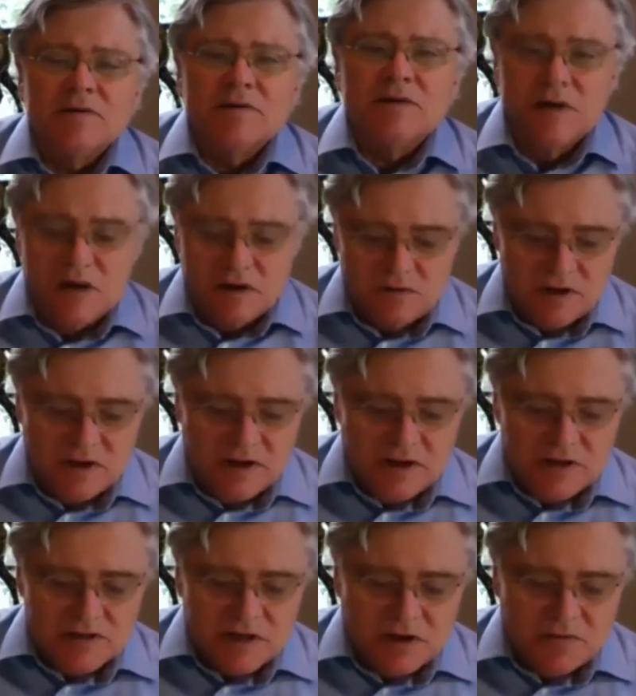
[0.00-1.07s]
So
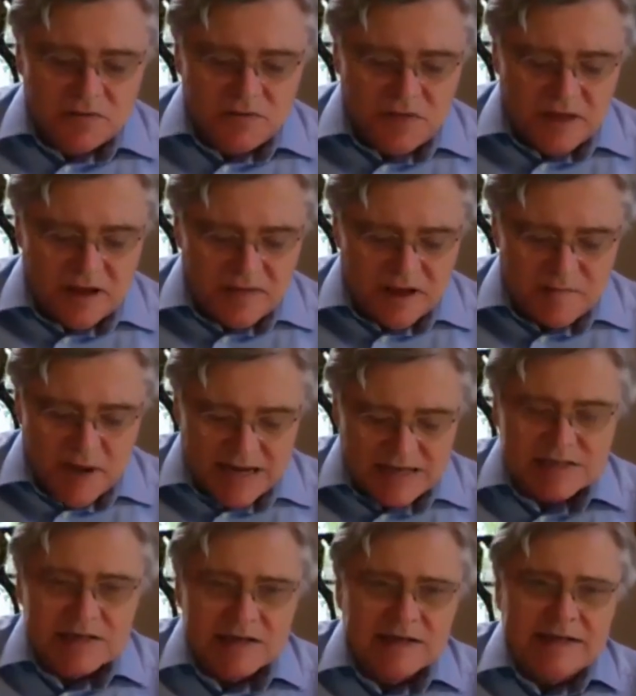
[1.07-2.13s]
so they
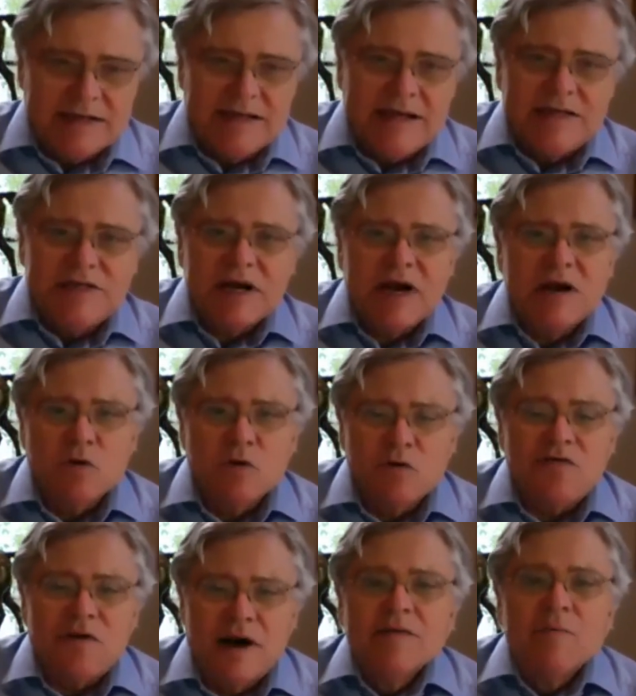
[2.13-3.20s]
basically need general
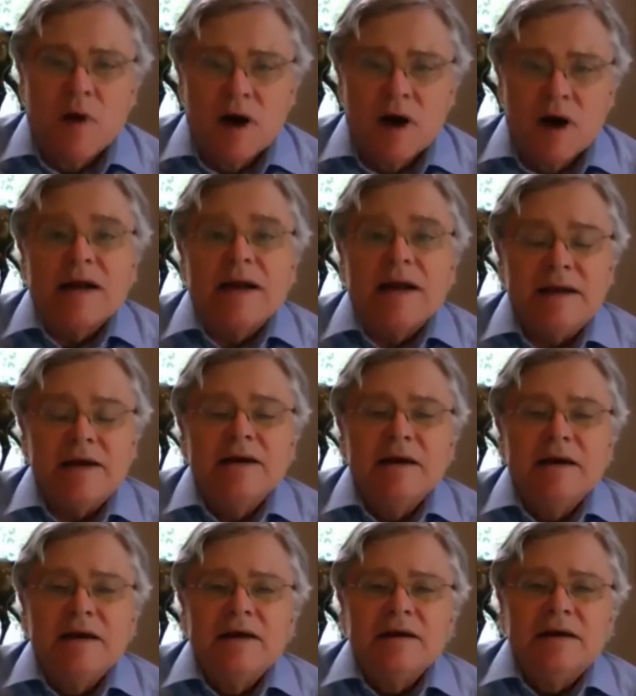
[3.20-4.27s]
fund money
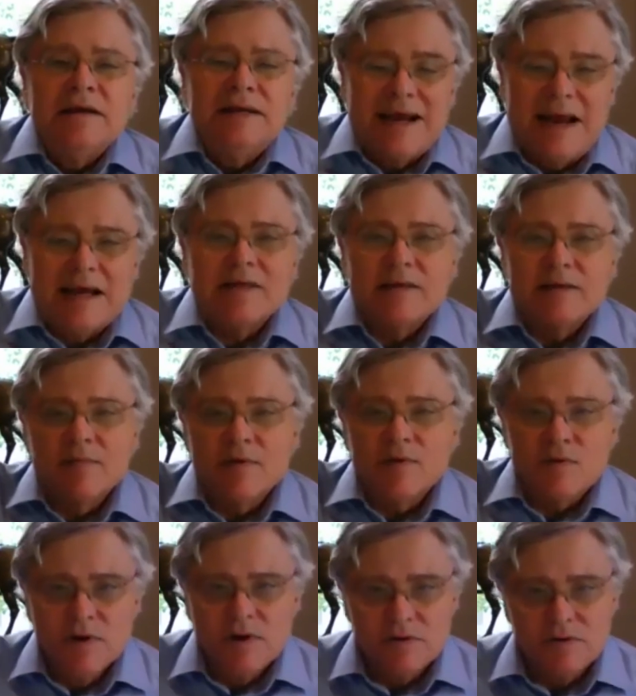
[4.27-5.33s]
to get them
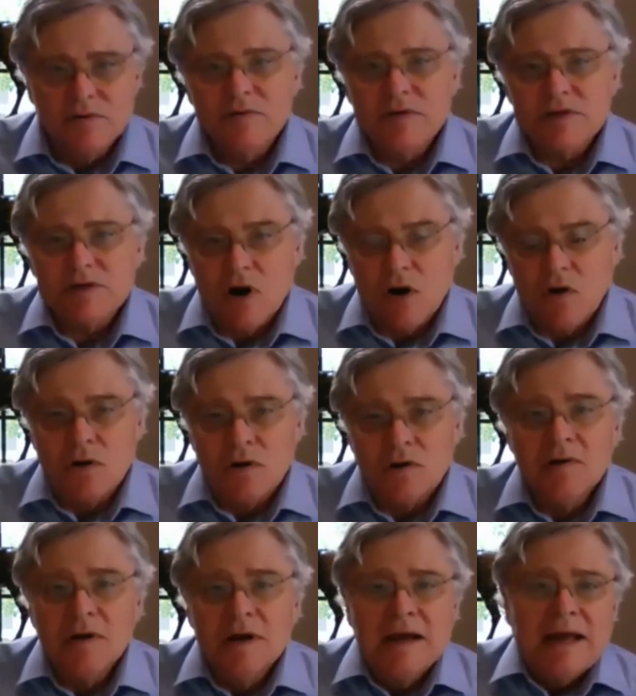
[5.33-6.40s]
through this hole.
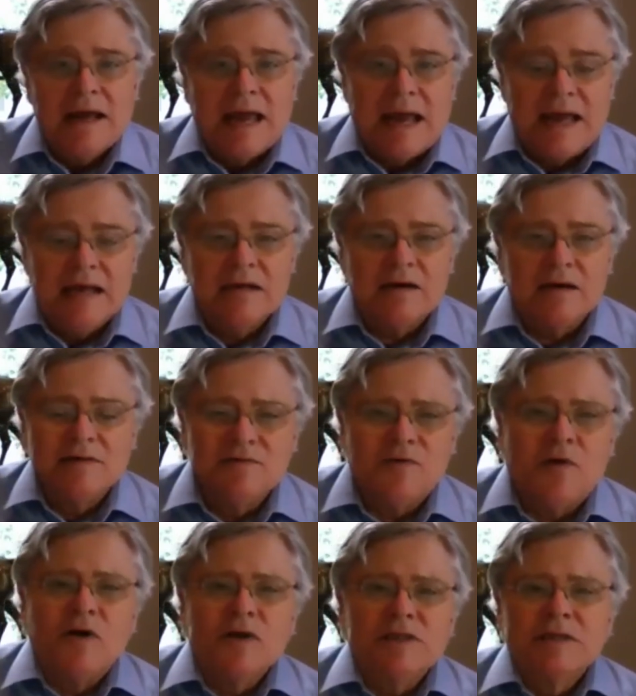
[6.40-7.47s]
And
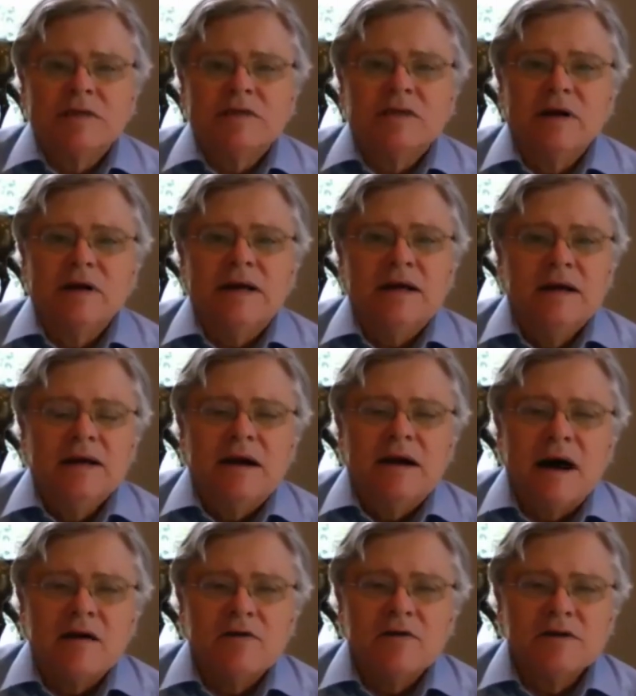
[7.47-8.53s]
unfortunately,
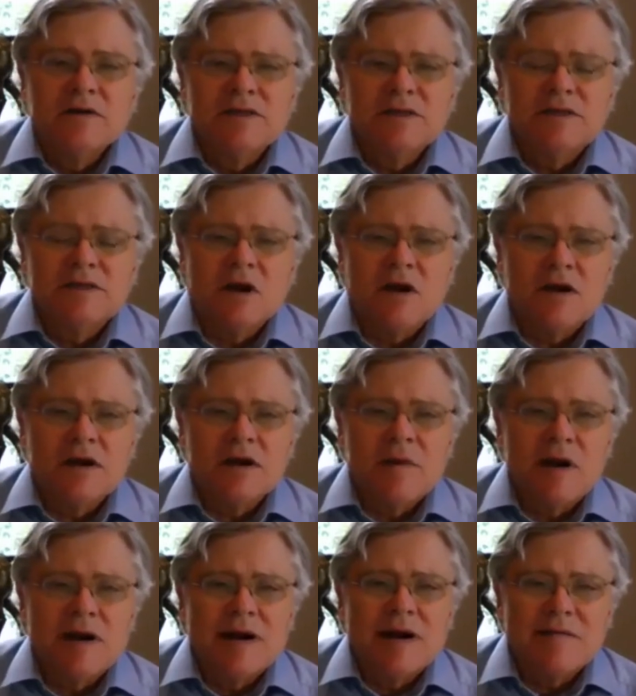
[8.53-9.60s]
Congress is talking
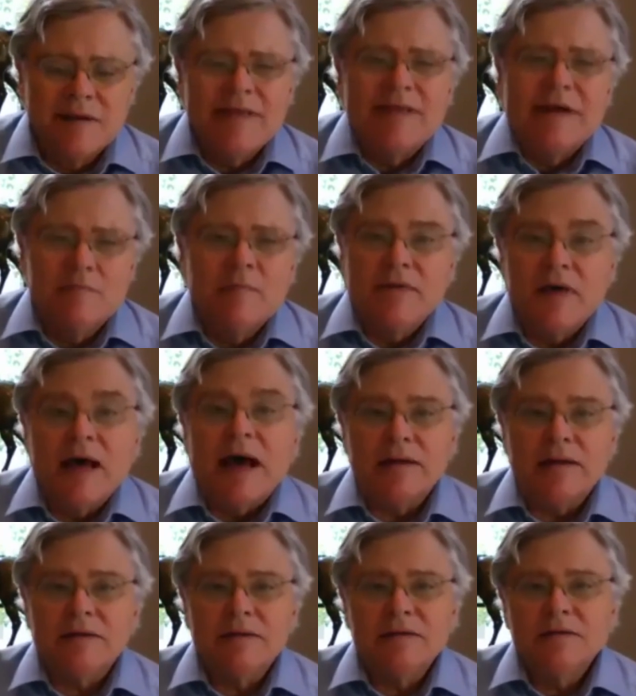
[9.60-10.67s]
about everything but that
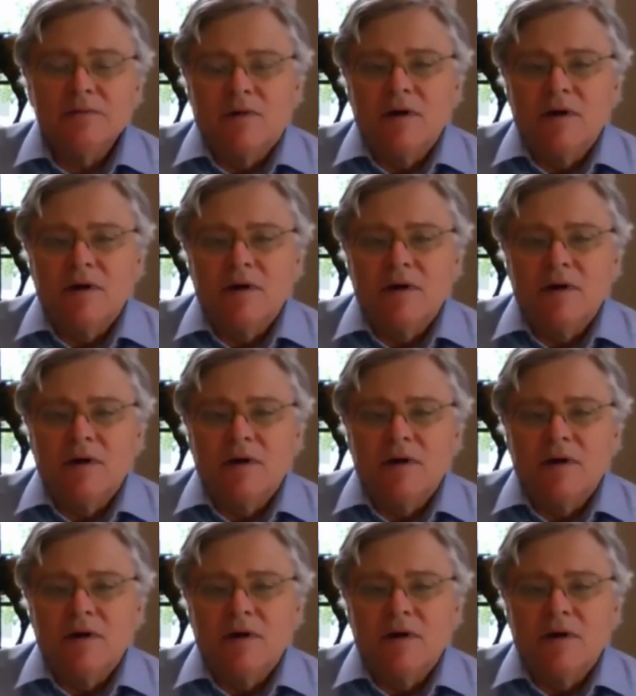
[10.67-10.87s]
right now.